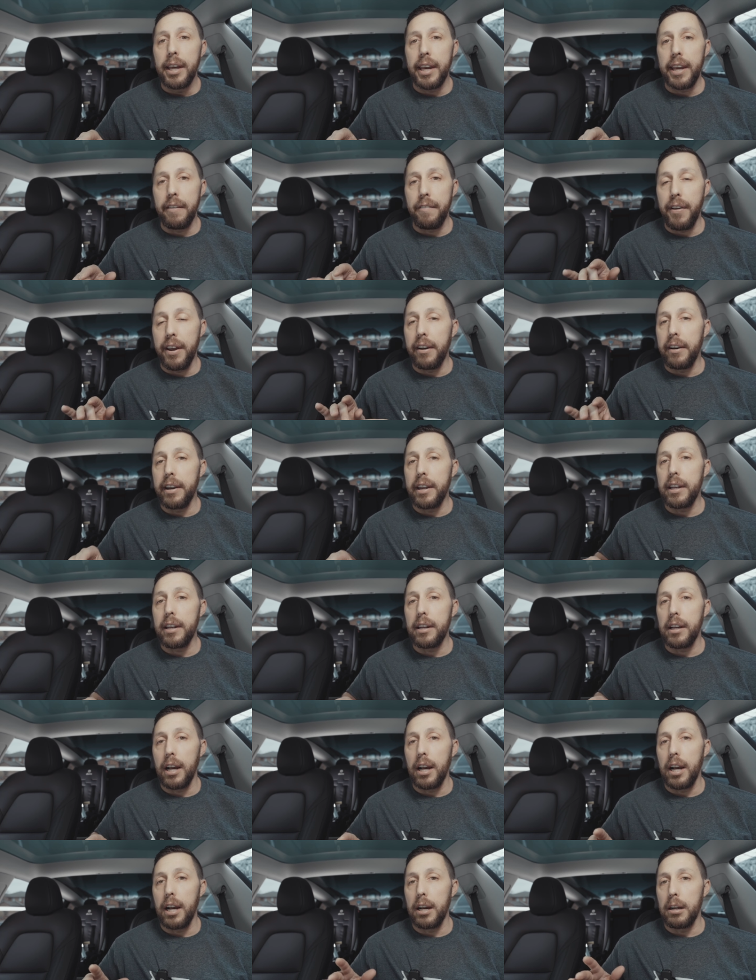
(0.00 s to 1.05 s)
a very
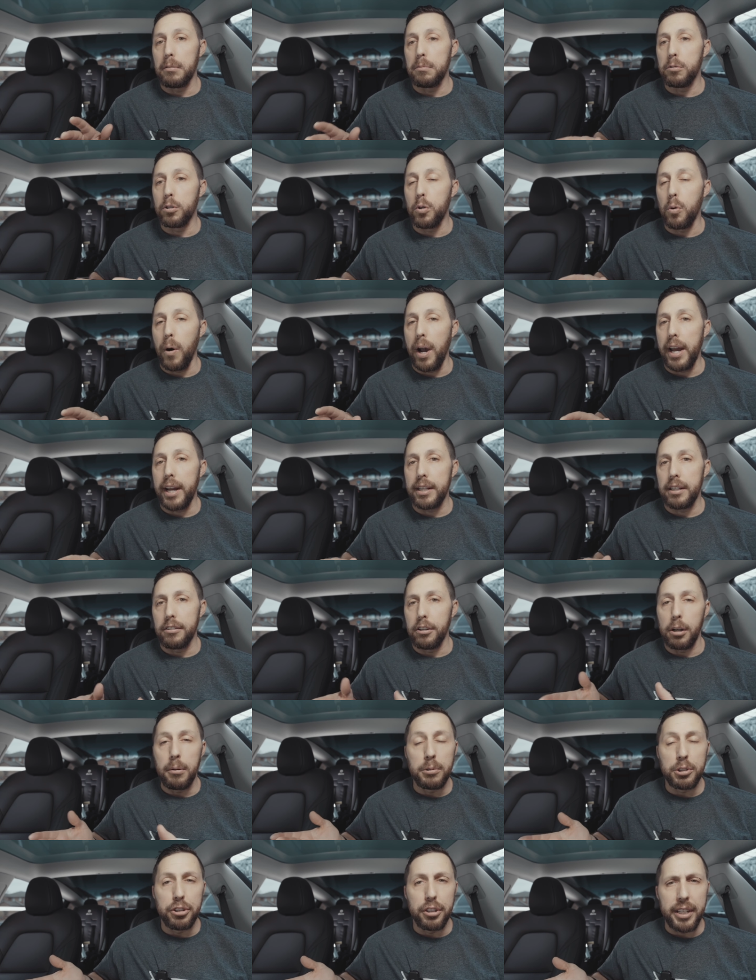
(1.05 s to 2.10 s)
quiet,
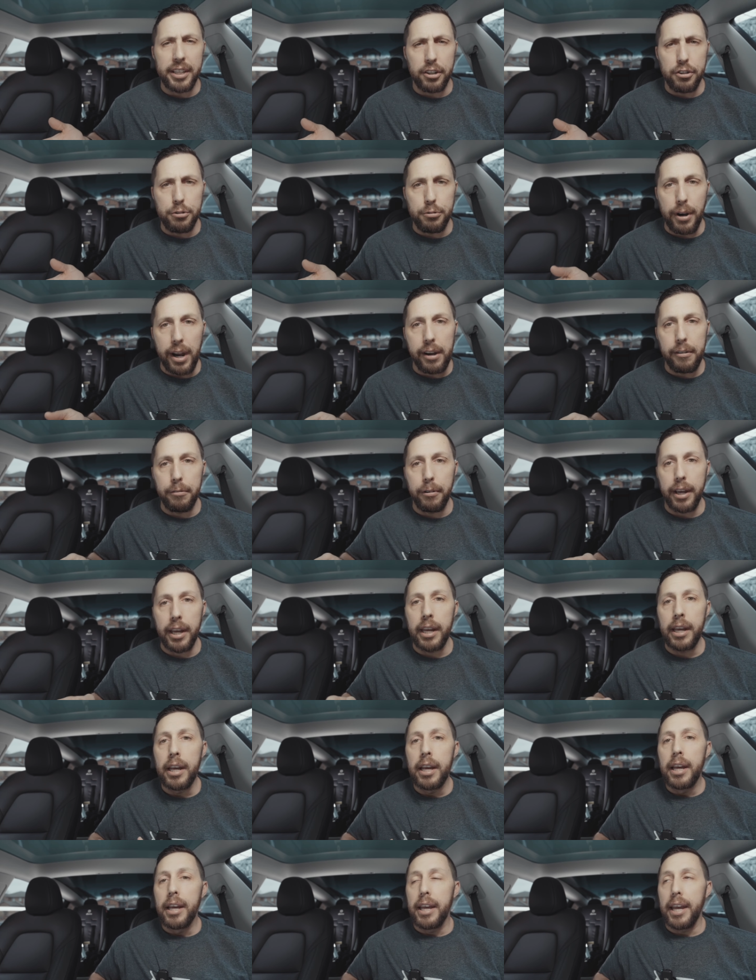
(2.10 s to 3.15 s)
almost like a driveway,
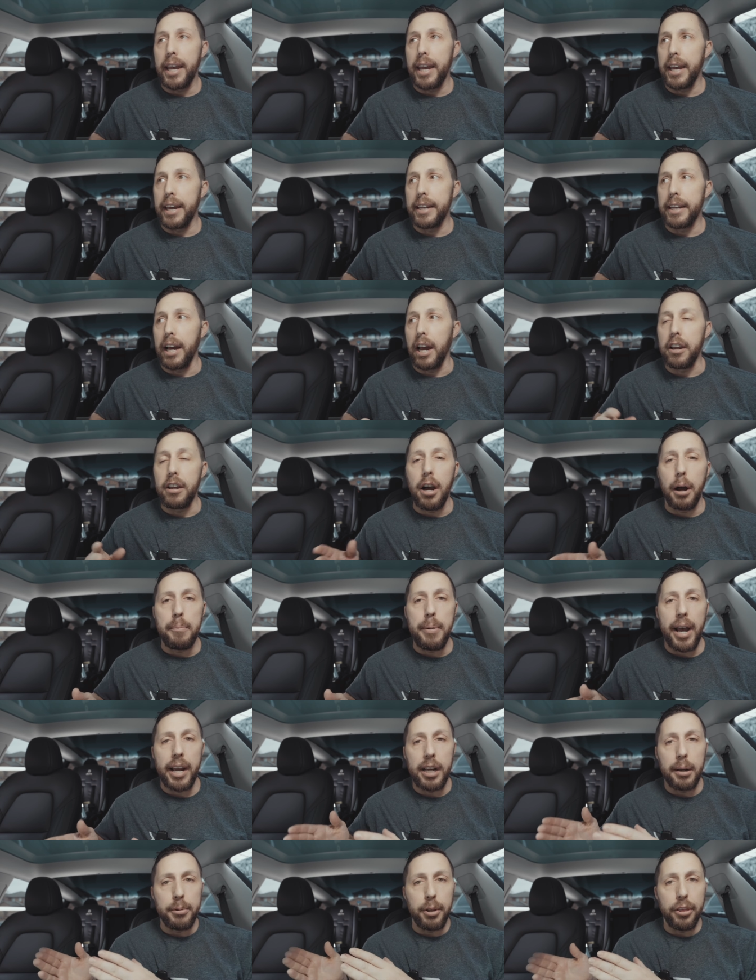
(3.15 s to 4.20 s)
and I got
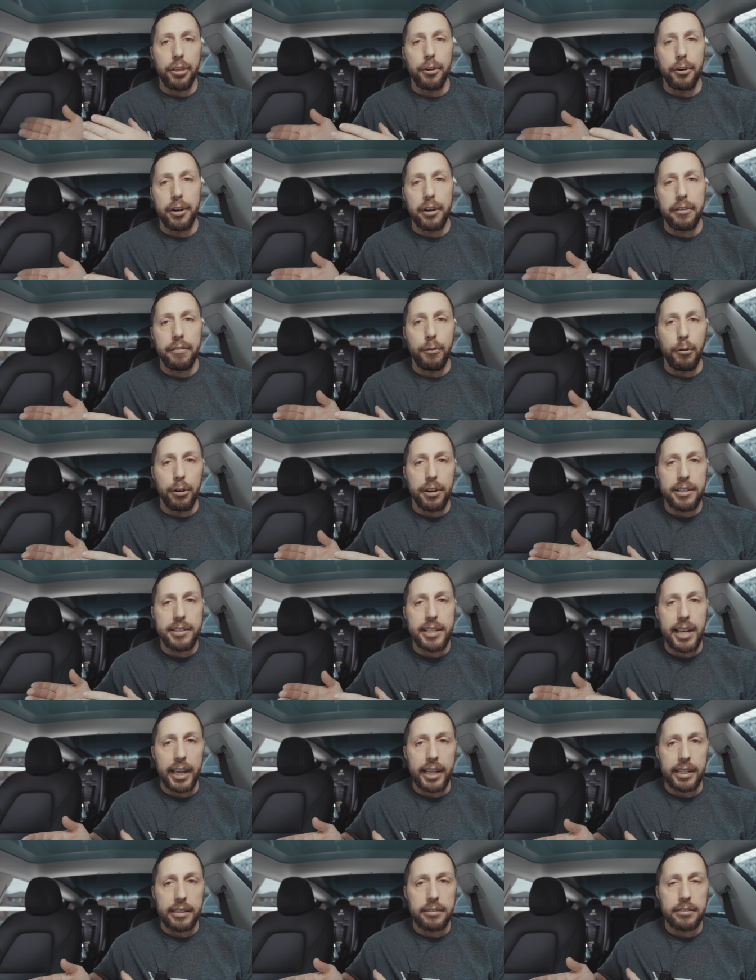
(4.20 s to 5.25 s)
back up to 30, 40
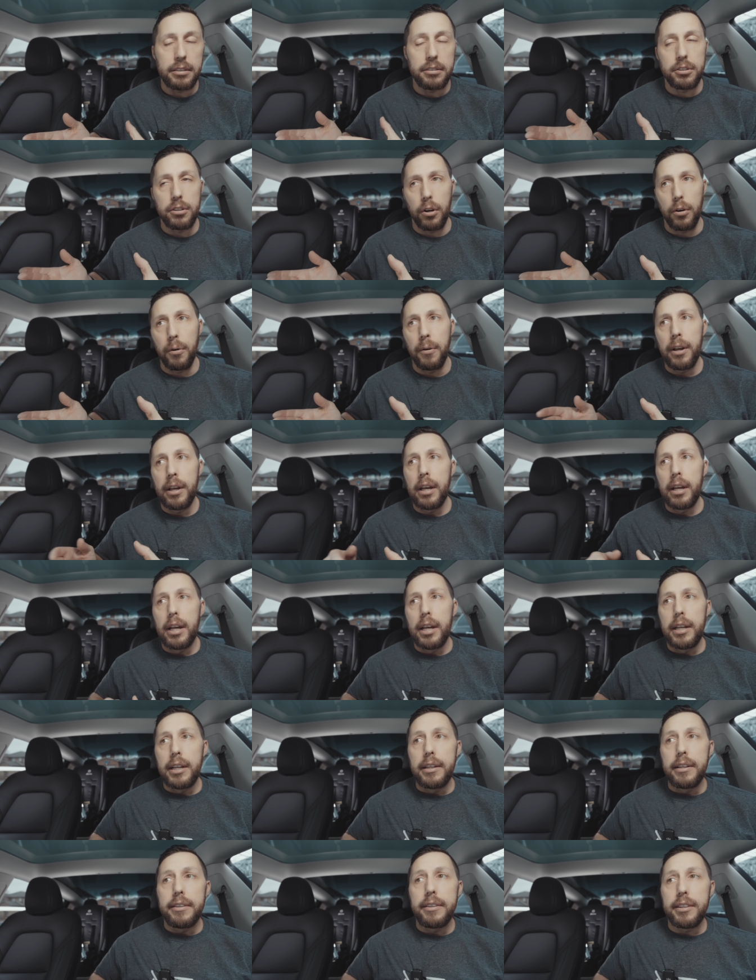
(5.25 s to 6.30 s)
seconds. So
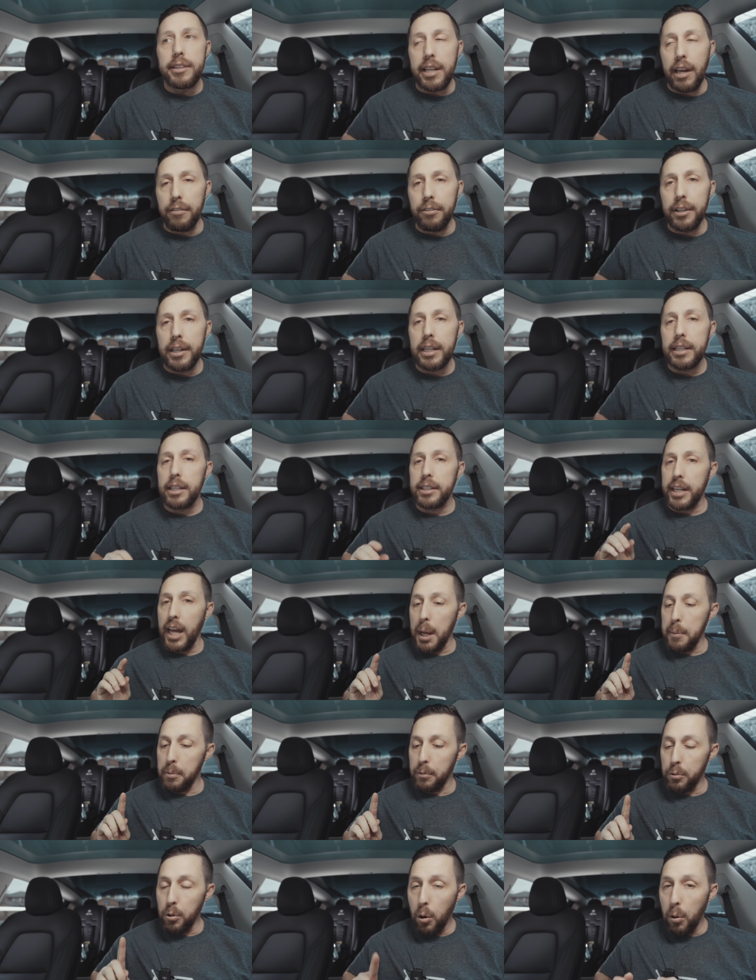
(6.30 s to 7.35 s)
definitely the
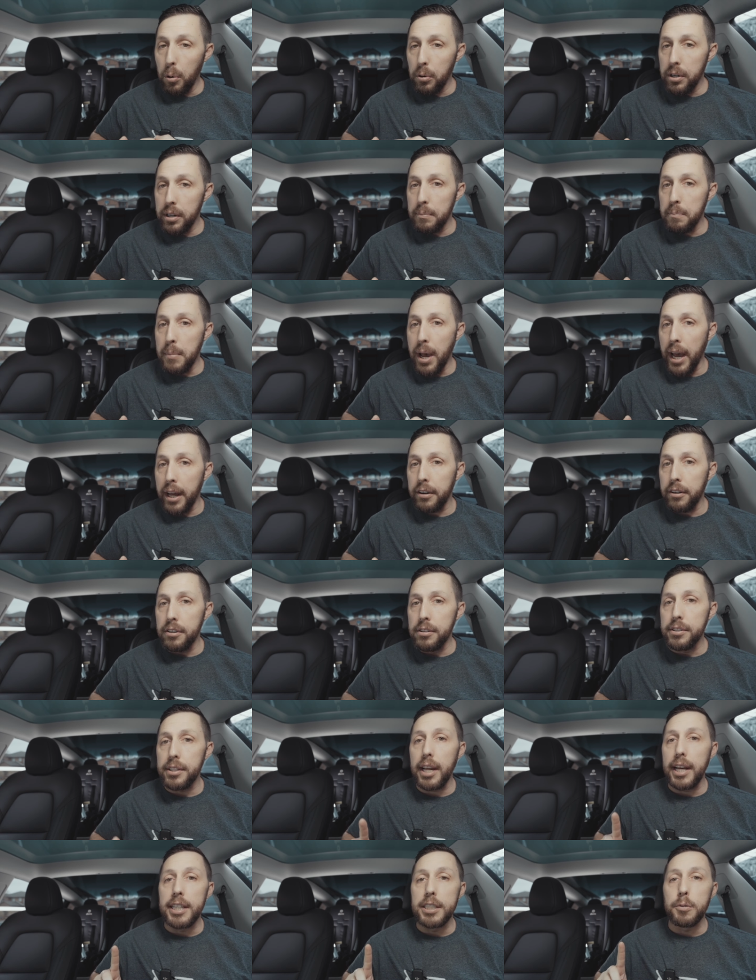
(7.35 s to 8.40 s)
type of road
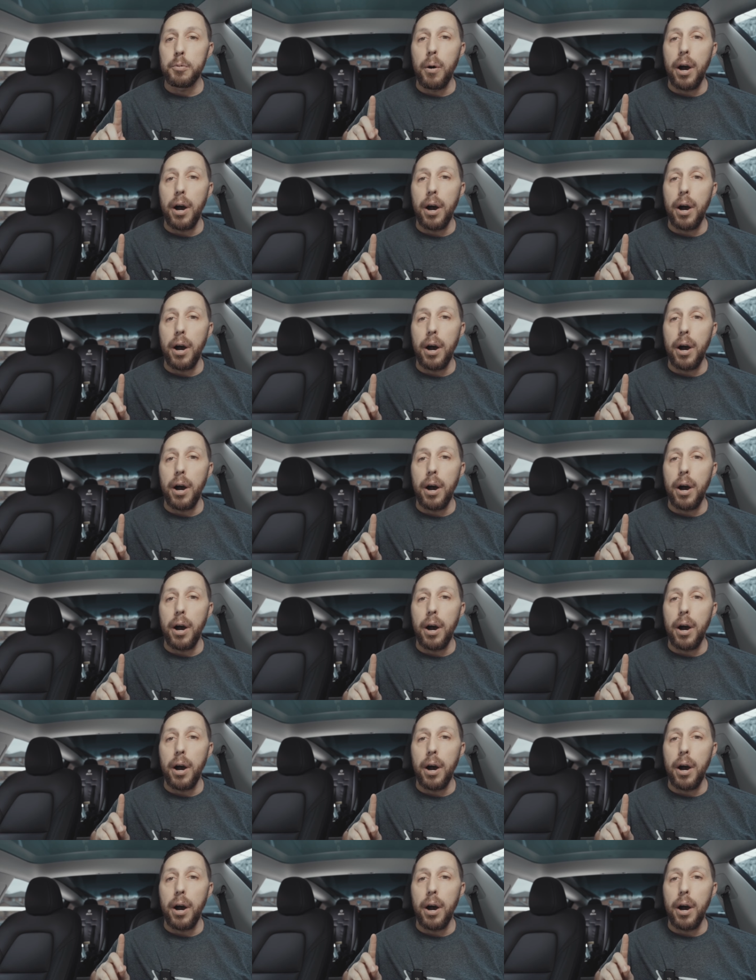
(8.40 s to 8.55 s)
matters as